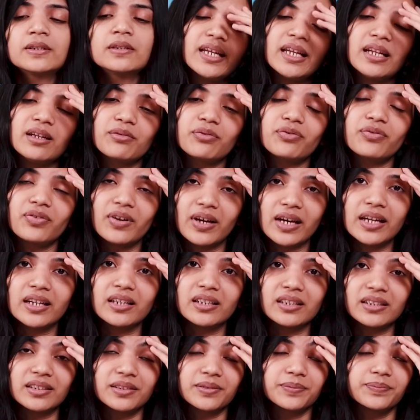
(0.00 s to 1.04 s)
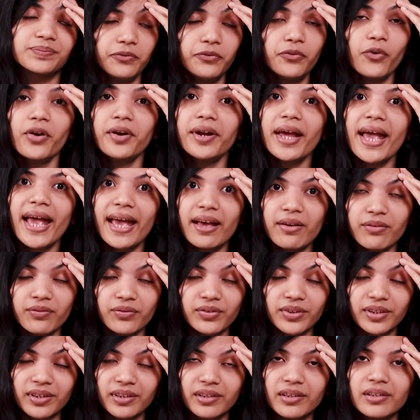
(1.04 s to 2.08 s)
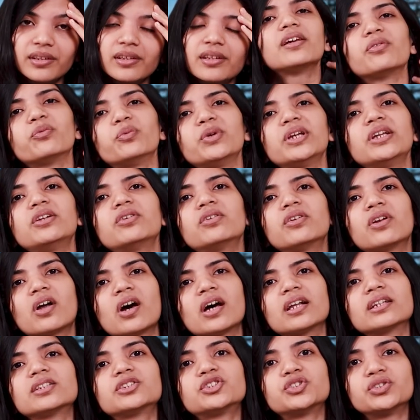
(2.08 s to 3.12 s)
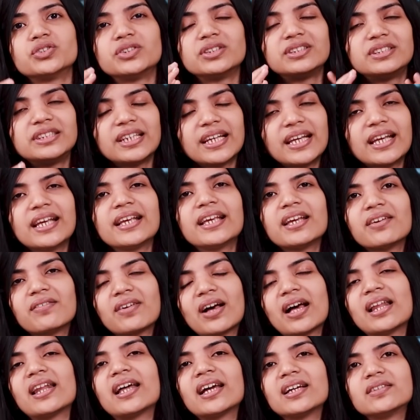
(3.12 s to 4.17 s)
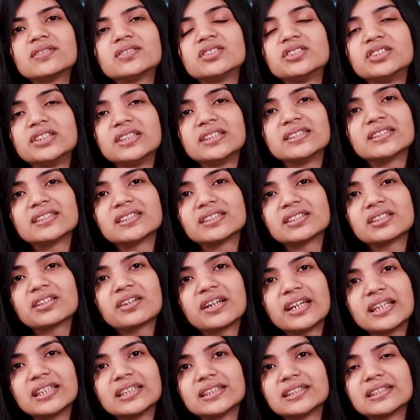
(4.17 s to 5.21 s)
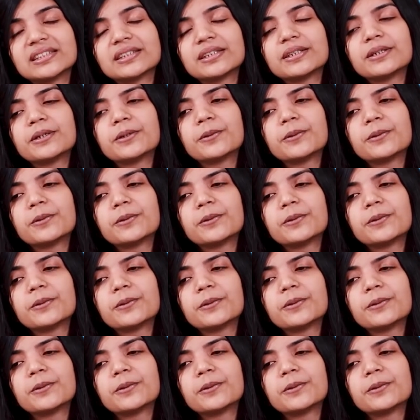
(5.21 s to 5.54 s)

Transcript: in fire forever if we do not today give our lives to Jesus Christ.